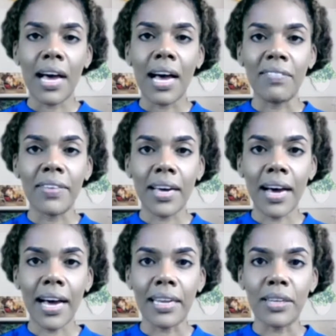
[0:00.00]
Having a
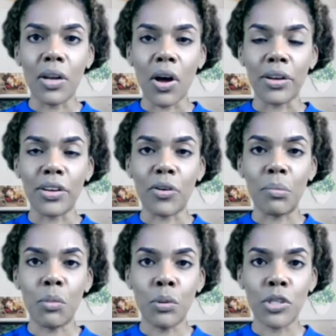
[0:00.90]
handle on your
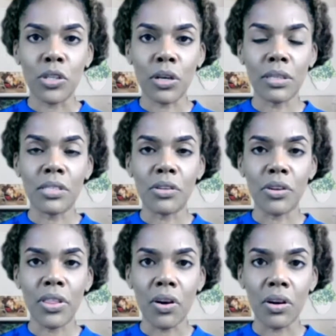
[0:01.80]
emotions, your
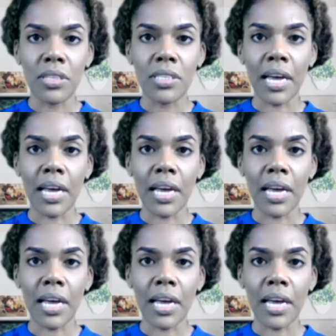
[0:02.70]
thoughts,